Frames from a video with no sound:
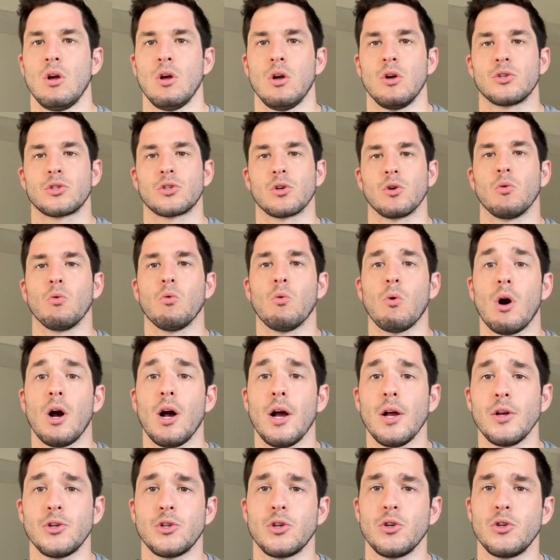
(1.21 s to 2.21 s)
So
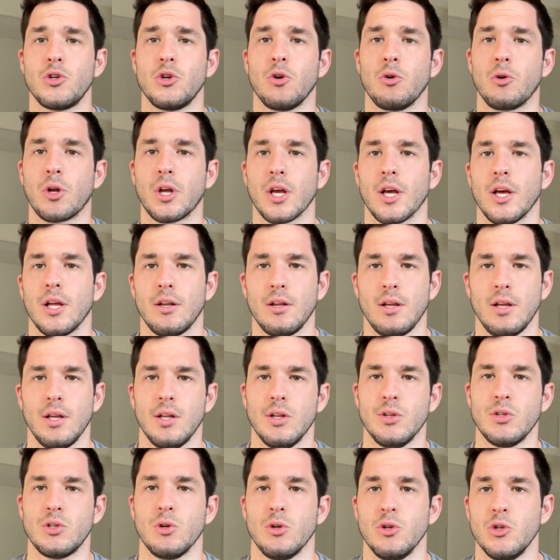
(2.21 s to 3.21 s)
why should you get
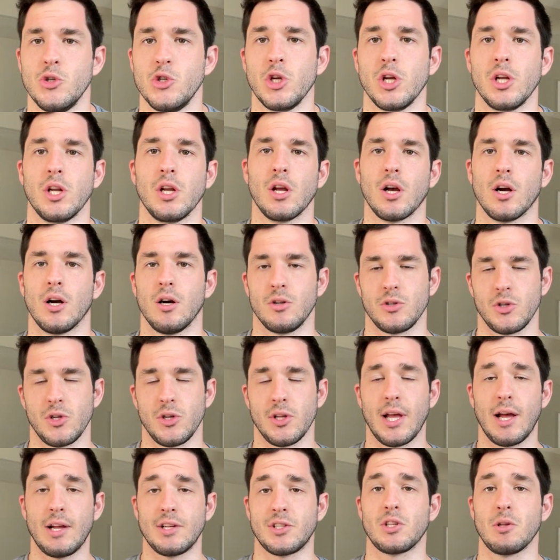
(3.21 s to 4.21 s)
into genealogy?
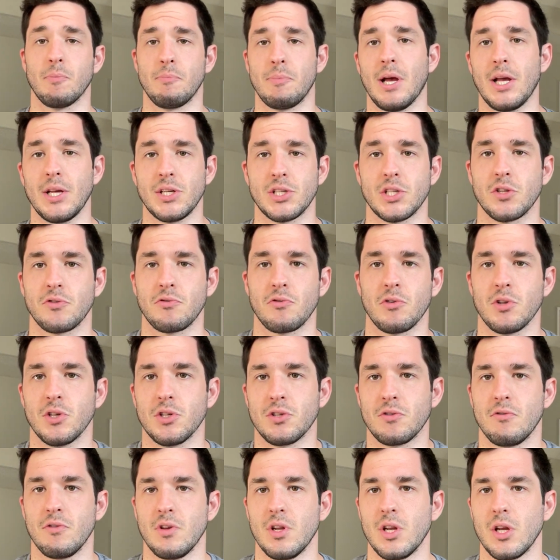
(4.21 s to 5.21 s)
That's the basis for this
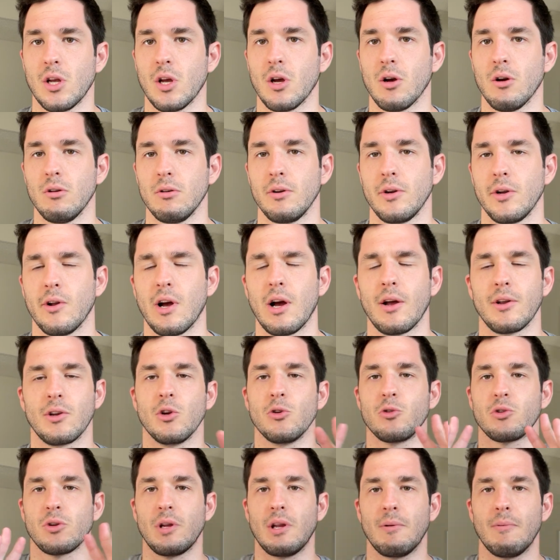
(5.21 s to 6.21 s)
video.
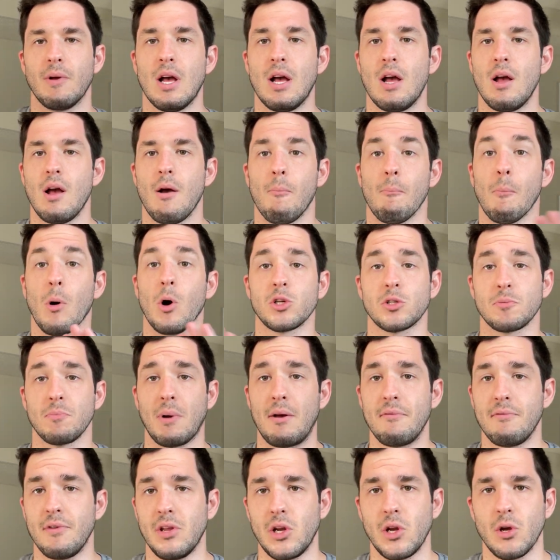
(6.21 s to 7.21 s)
Most of
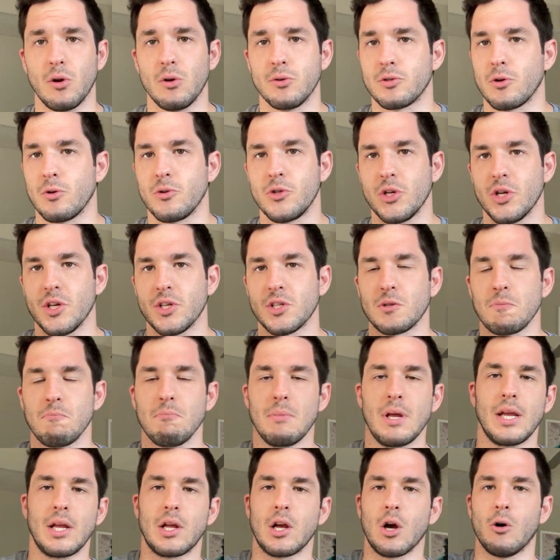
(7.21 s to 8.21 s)
my videos are just
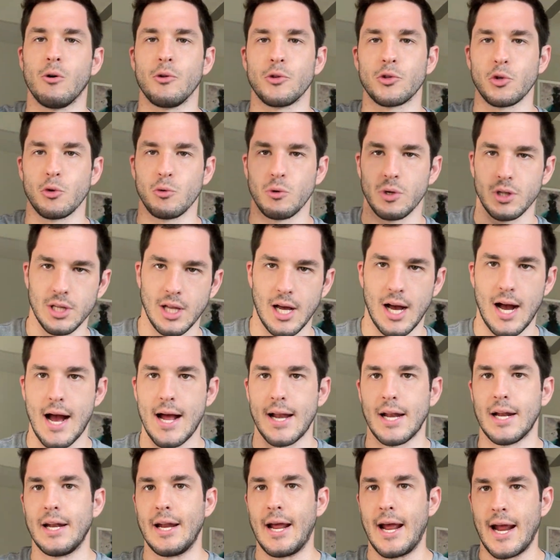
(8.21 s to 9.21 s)
me going through a line
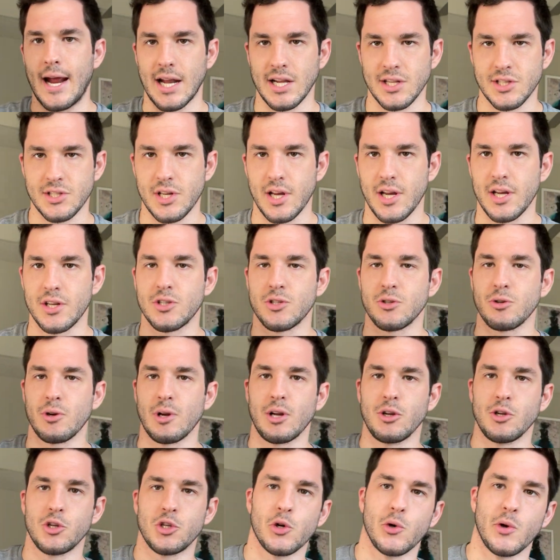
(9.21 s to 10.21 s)
and ancestry
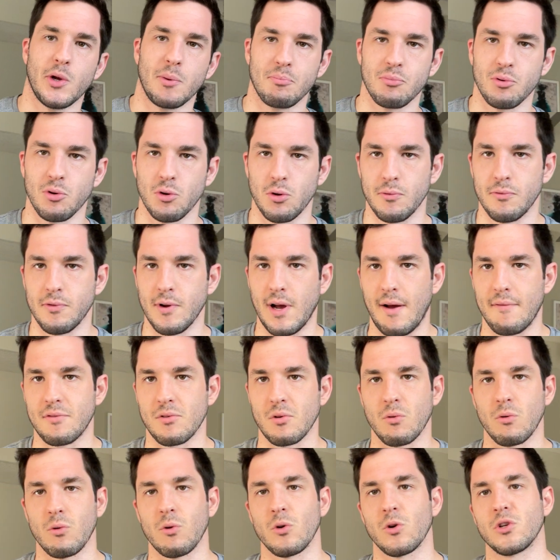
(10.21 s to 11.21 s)
and showing proof
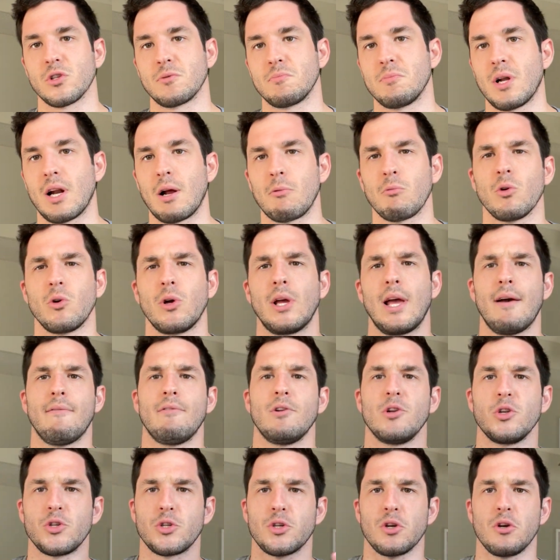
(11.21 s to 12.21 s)
afterwards, but I really
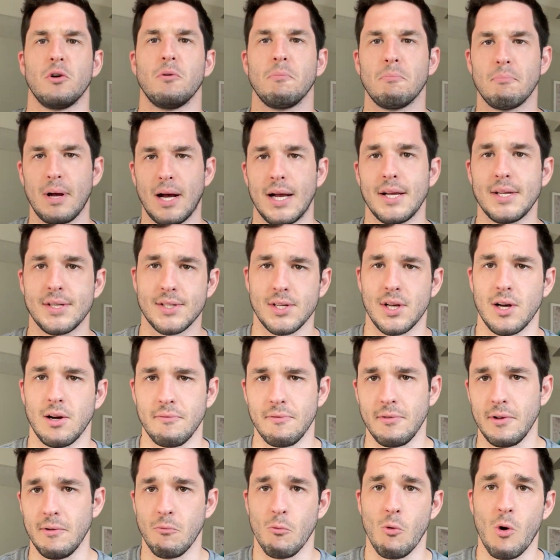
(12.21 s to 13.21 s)
haven't shown
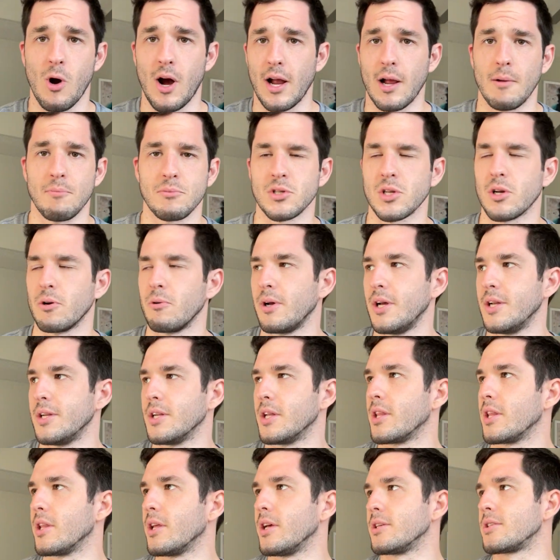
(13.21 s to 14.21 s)
myself and why I'm so into
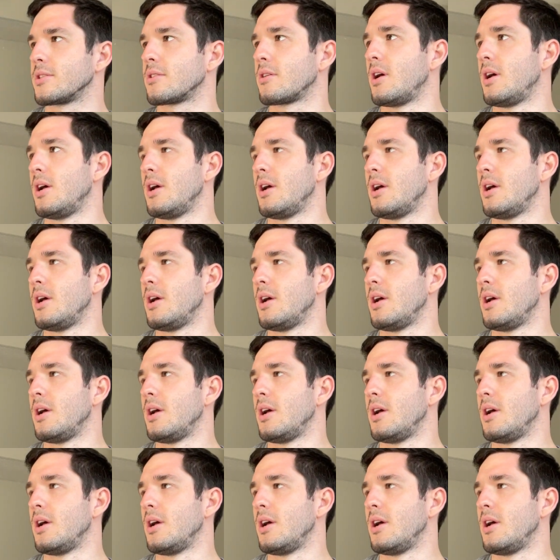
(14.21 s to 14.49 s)
this.